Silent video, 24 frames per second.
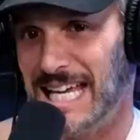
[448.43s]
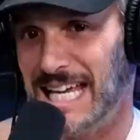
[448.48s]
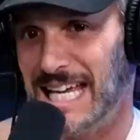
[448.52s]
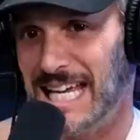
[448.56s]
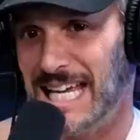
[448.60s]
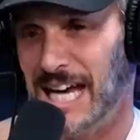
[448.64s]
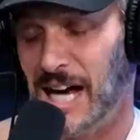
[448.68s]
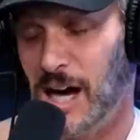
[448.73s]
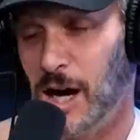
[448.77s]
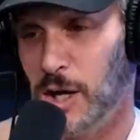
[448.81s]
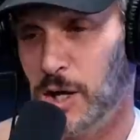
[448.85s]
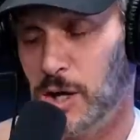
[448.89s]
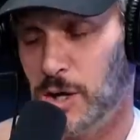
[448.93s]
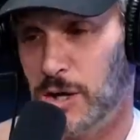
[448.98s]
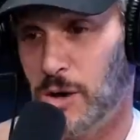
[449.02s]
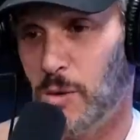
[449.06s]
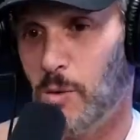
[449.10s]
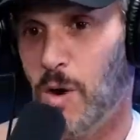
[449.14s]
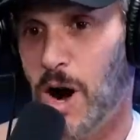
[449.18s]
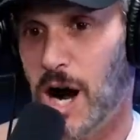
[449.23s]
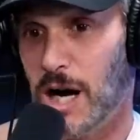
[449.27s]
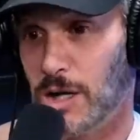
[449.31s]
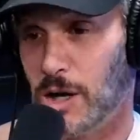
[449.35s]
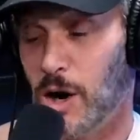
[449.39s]
You can
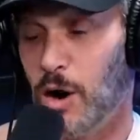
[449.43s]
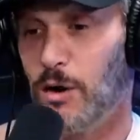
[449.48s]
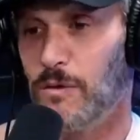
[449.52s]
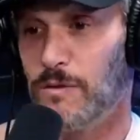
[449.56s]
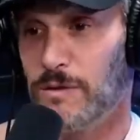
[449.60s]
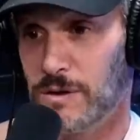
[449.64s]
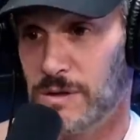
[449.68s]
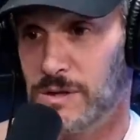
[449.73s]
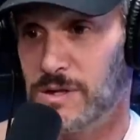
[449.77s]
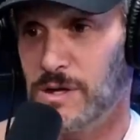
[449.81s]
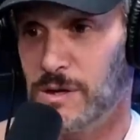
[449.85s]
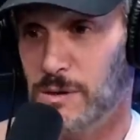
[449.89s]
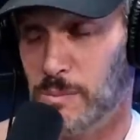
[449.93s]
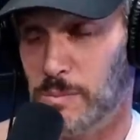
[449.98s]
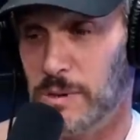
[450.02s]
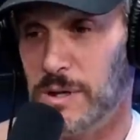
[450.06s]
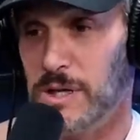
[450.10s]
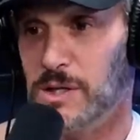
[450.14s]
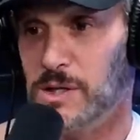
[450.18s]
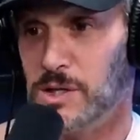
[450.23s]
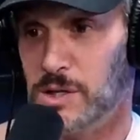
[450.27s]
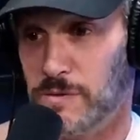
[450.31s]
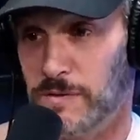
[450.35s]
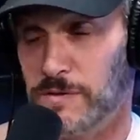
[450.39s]
walk over to the
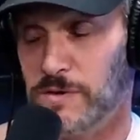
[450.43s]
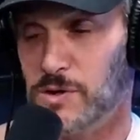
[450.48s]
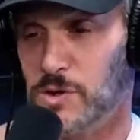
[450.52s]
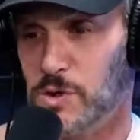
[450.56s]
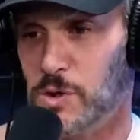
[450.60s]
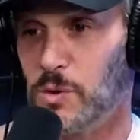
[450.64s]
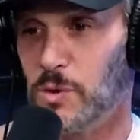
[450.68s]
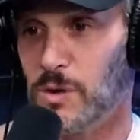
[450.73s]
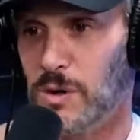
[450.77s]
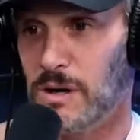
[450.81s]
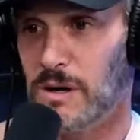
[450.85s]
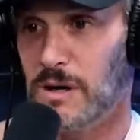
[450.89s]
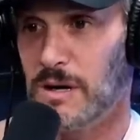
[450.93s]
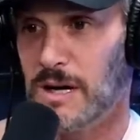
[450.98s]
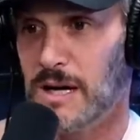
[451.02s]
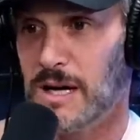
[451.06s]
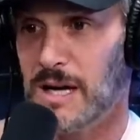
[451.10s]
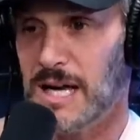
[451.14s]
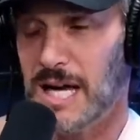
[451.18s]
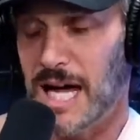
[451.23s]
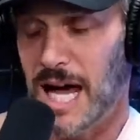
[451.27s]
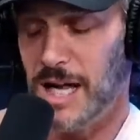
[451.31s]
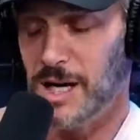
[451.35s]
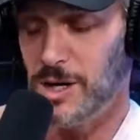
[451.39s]
beach for sure.
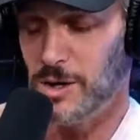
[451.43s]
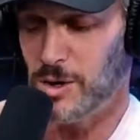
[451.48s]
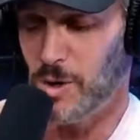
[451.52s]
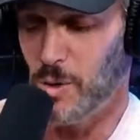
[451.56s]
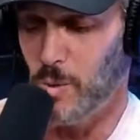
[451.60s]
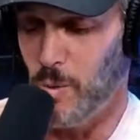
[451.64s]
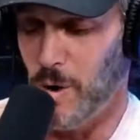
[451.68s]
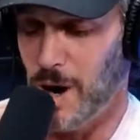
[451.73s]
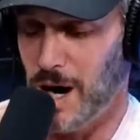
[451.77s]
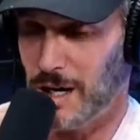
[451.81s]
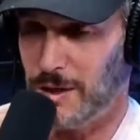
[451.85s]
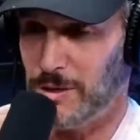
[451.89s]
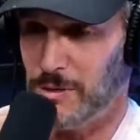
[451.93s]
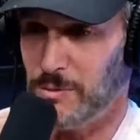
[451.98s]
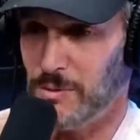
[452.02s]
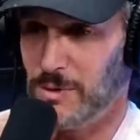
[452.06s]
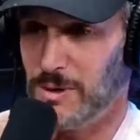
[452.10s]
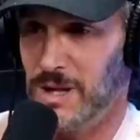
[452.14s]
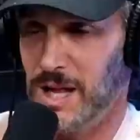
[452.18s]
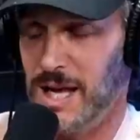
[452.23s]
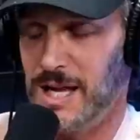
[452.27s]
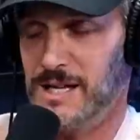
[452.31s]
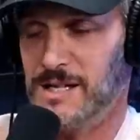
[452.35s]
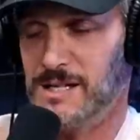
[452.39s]
And you can walk through
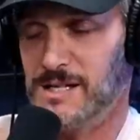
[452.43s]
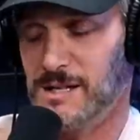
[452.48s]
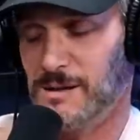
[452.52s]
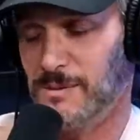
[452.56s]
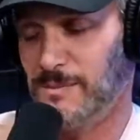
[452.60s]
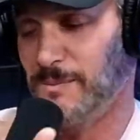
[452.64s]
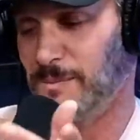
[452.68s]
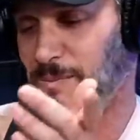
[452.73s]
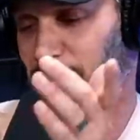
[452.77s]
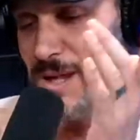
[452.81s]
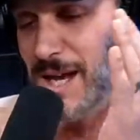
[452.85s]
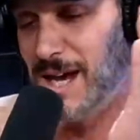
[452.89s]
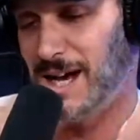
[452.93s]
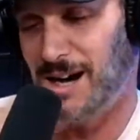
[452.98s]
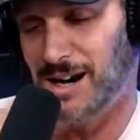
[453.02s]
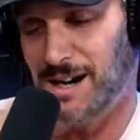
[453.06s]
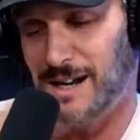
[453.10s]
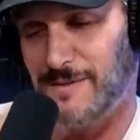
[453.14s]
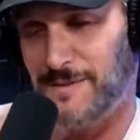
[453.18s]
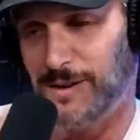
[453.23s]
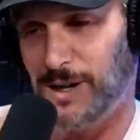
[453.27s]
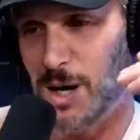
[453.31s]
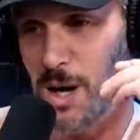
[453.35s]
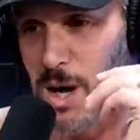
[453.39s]
like some, I don't
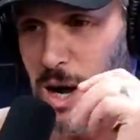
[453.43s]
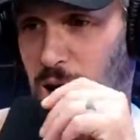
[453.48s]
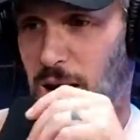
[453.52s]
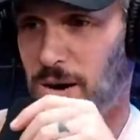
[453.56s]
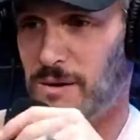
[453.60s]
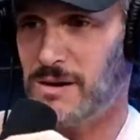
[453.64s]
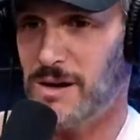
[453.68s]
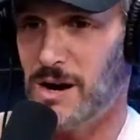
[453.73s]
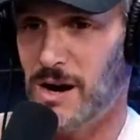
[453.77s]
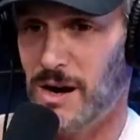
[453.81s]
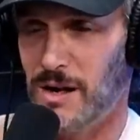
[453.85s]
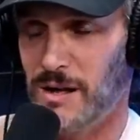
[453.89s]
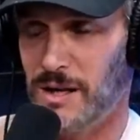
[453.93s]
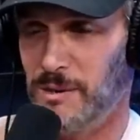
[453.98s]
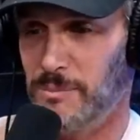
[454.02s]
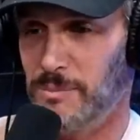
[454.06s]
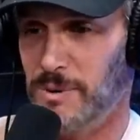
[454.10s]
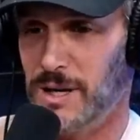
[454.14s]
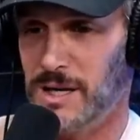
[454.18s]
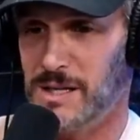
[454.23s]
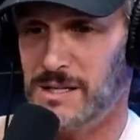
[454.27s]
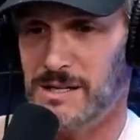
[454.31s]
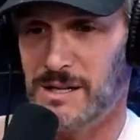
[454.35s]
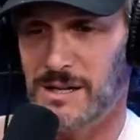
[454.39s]
even know what I'd call it,
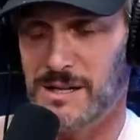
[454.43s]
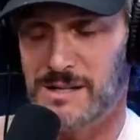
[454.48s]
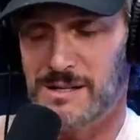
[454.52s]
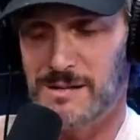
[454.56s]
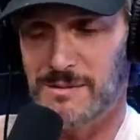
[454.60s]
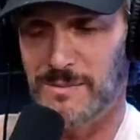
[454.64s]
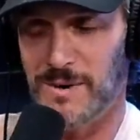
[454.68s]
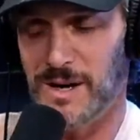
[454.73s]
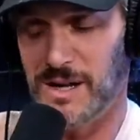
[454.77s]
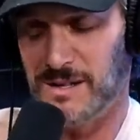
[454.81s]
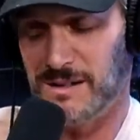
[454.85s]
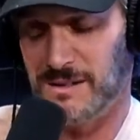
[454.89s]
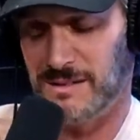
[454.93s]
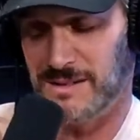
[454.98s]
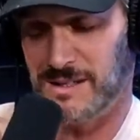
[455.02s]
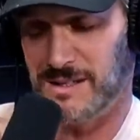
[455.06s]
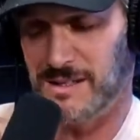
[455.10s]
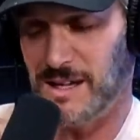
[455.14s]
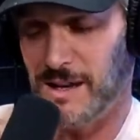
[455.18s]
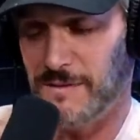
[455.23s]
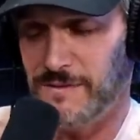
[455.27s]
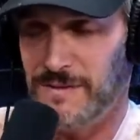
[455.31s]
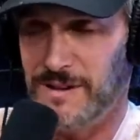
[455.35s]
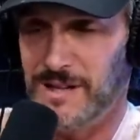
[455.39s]
but I saw some
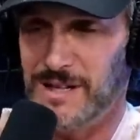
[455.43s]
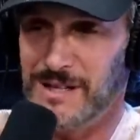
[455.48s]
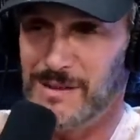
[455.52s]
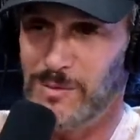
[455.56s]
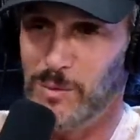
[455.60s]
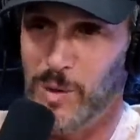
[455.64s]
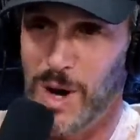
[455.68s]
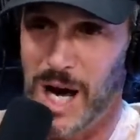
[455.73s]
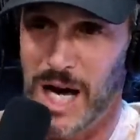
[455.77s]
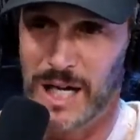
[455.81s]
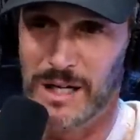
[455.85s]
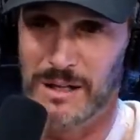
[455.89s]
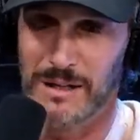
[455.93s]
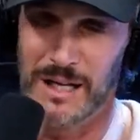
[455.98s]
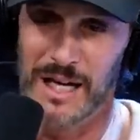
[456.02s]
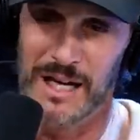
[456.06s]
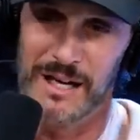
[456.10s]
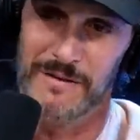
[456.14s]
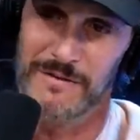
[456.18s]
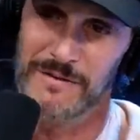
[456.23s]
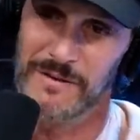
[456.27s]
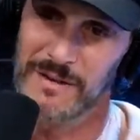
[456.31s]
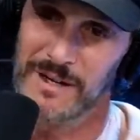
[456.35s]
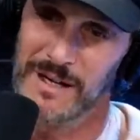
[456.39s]
definite
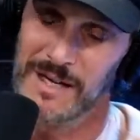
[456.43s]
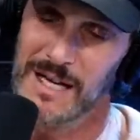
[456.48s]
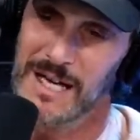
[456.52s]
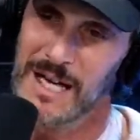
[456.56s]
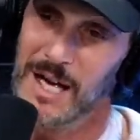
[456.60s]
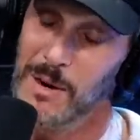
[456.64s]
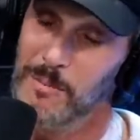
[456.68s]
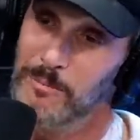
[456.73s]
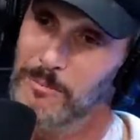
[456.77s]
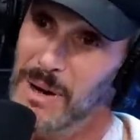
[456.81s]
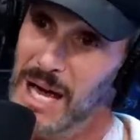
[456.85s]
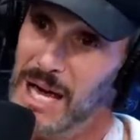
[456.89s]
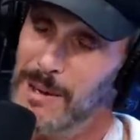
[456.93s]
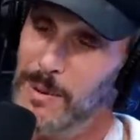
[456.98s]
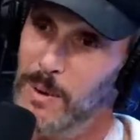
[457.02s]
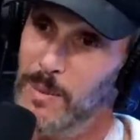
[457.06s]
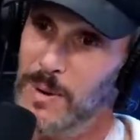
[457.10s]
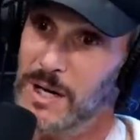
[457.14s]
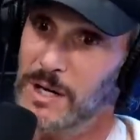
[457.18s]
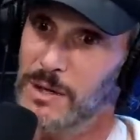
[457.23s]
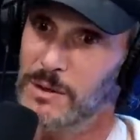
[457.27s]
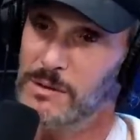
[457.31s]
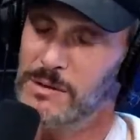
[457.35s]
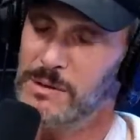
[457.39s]
wildlife. Maybe
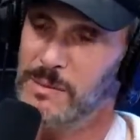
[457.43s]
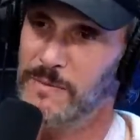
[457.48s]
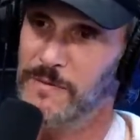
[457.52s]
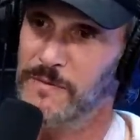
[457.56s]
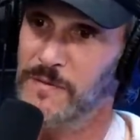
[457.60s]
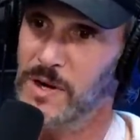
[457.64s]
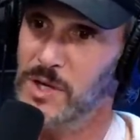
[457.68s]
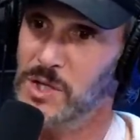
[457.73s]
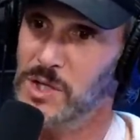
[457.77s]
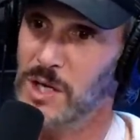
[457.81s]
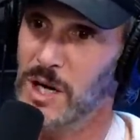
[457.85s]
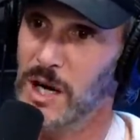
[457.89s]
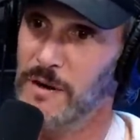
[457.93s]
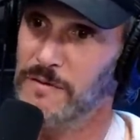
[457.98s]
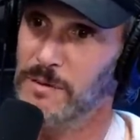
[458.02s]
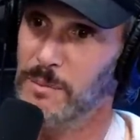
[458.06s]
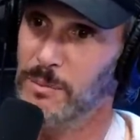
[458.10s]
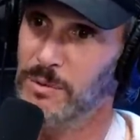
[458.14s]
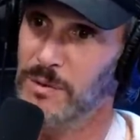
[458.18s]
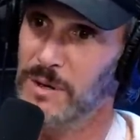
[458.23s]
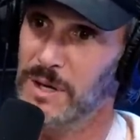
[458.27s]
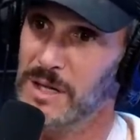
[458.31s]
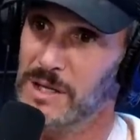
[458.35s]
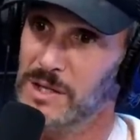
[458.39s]
we could do some fishing off the
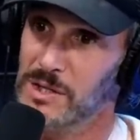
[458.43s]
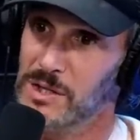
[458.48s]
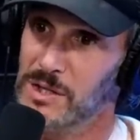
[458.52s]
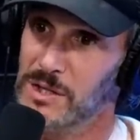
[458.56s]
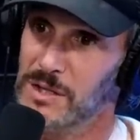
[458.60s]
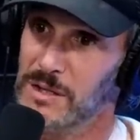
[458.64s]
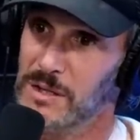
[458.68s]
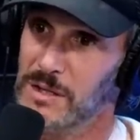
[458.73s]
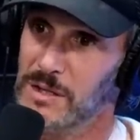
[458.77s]
bridge.